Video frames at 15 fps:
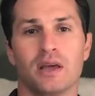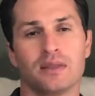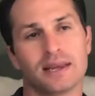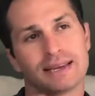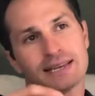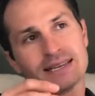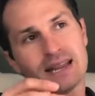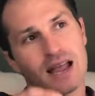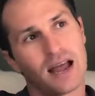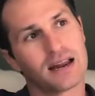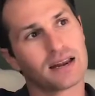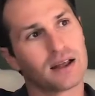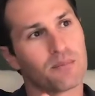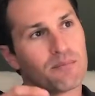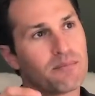This is
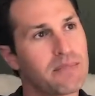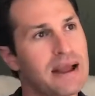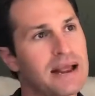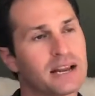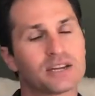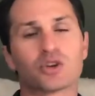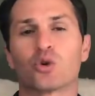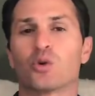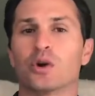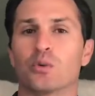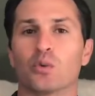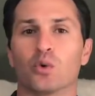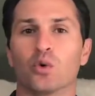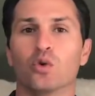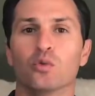not a mandatory
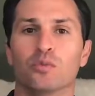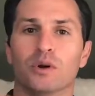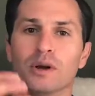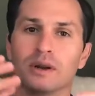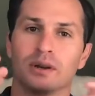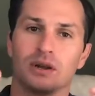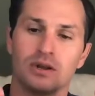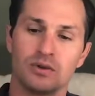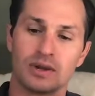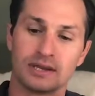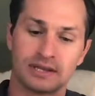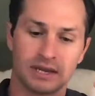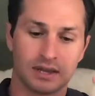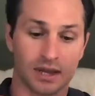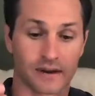rule, but you
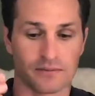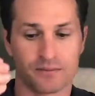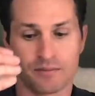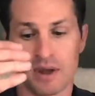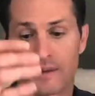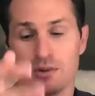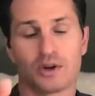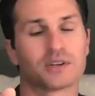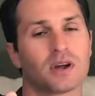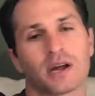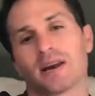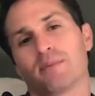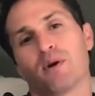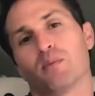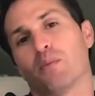can see that if maybe you're
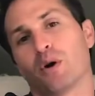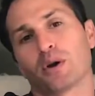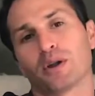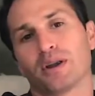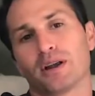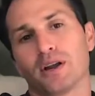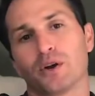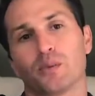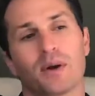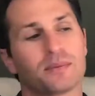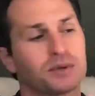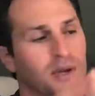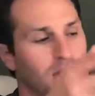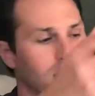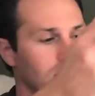talking about marketing on your
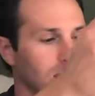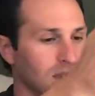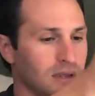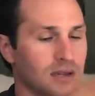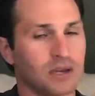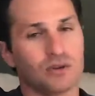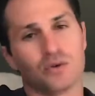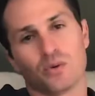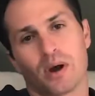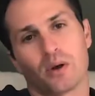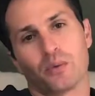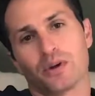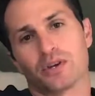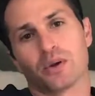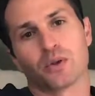website and you do
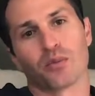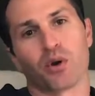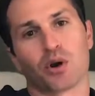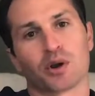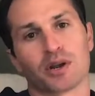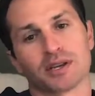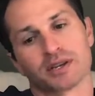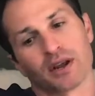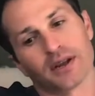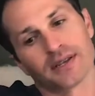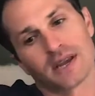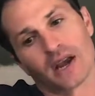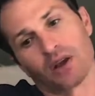outreach to other marketing sites,